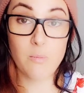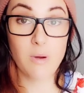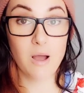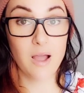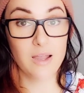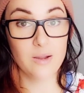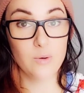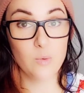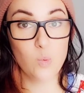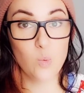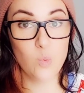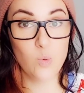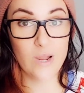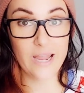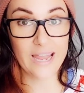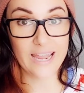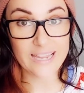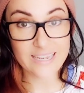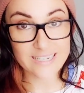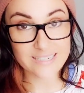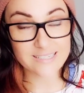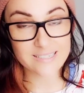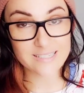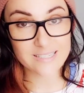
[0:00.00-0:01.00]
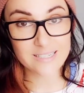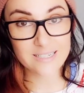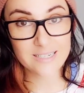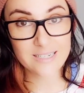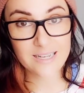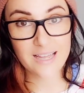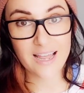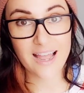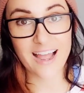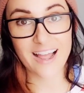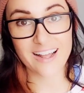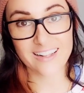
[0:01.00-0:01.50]
my weight
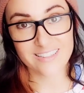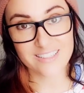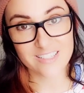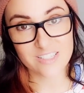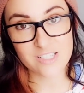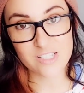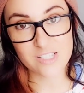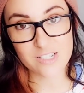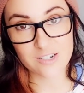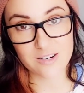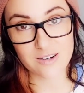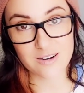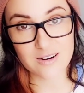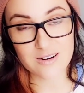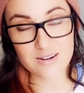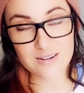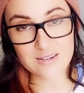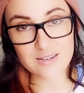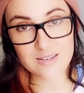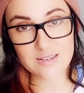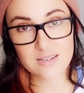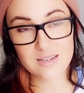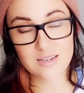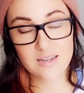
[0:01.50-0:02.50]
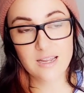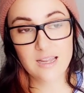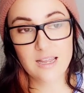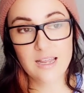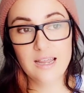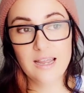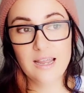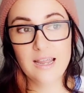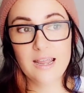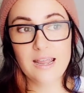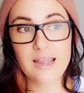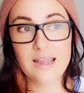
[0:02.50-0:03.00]
at the start,
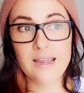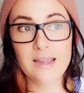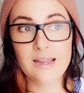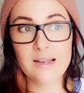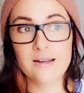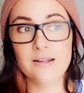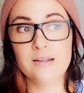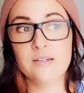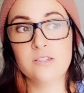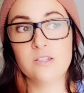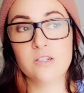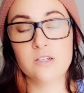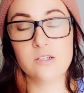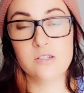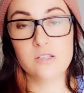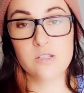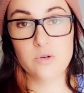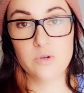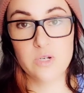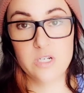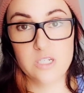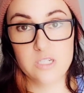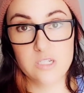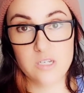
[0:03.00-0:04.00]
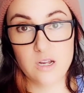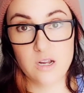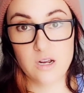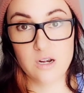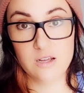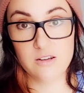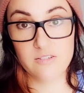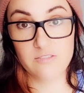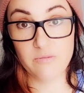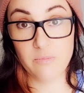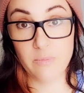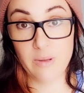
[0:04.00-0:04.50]
and I took a
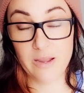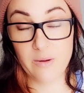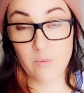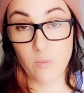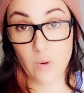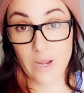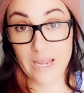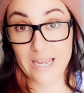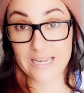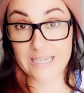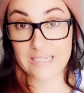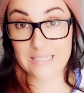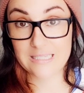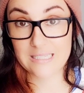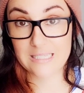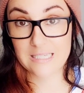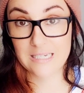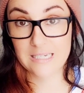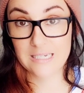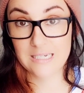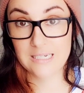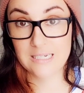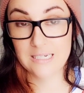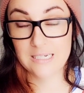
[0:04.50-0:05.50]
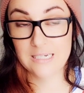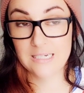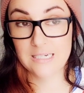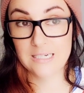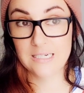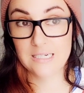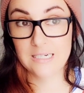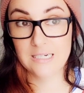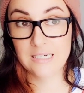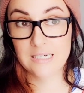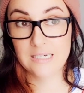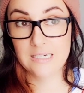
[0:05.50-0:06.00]
screenshot of my weight
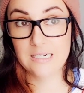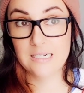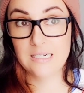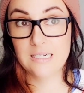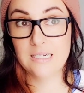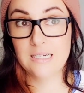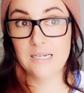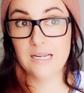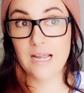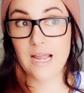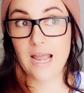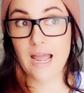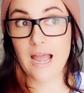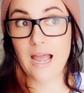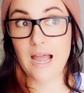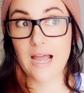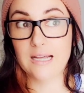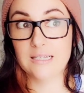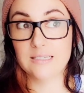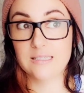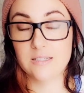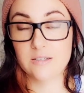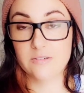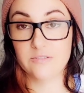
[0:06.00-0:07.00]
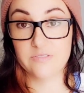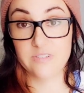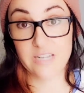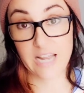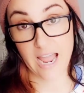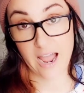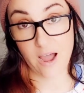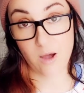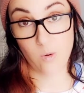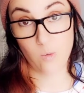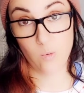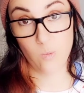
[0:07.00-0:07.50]
as of
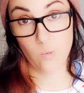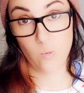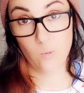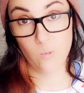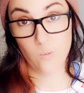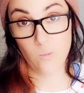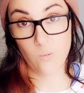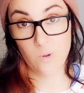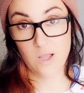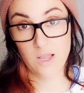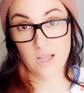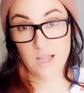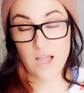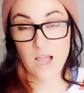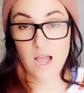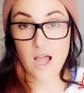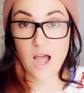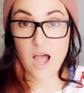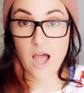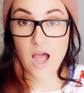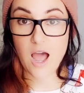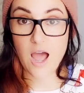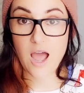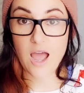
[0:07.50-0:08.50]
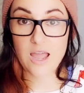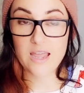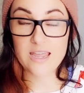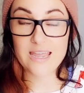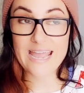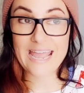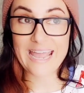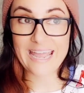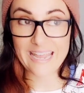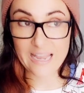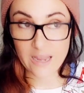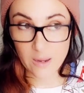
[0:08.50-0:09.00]
now.
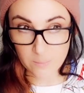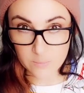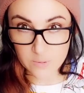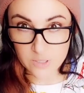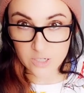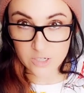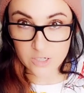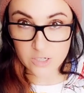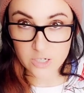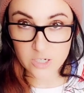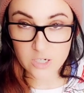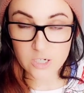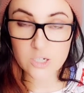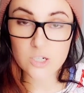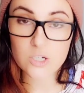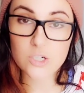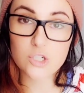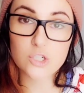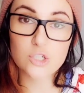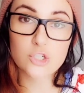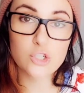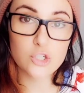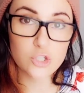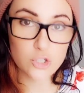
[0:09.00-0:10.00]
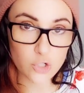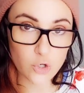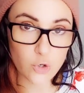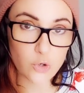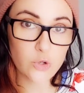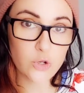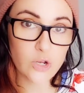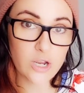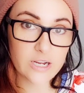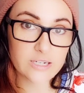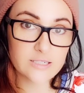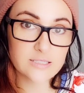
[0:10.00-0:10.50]
I am gonna show
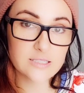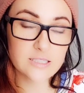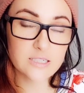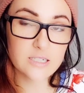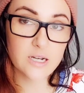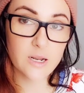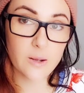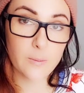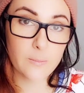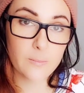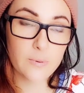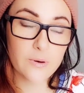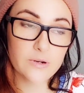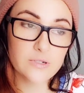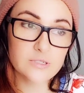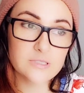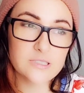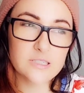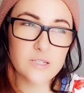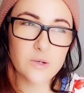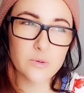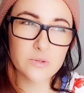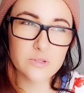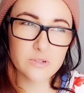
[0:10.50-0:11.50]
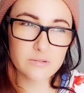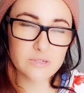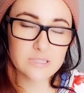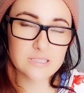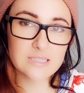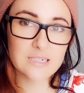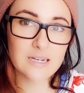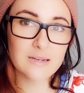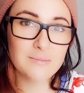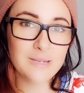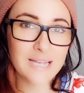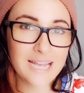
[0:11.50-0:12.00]
you guys the numbers. The only
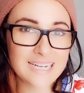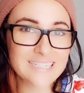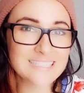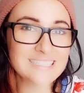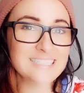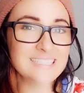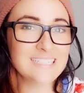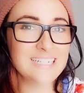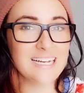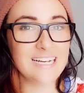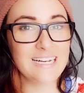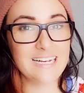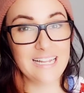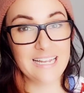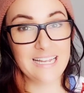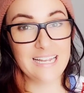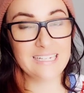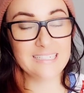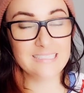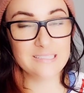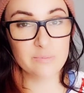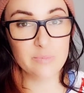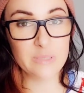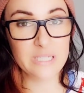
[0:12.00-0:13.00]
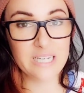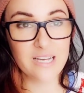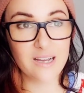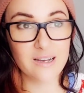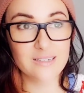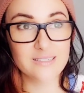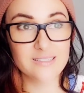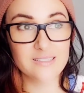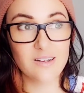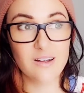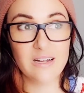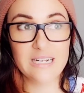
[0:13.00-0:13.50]
reason I'm hesitating is
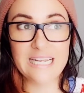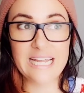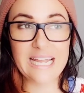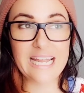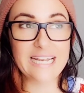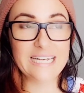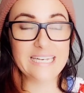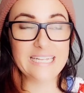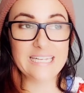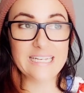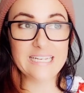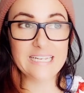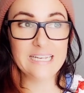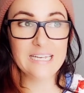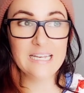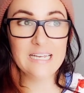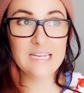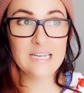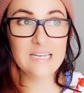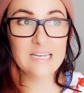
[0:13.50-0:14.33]
because on any